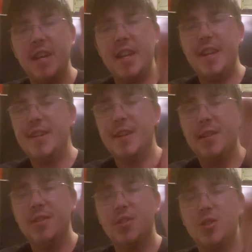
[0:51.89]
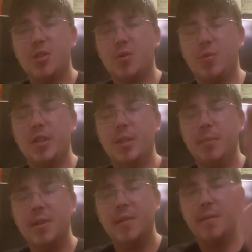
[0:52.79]
in
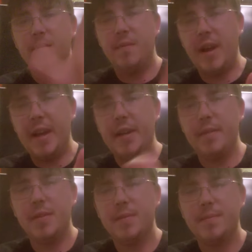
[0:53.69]
Scream 5.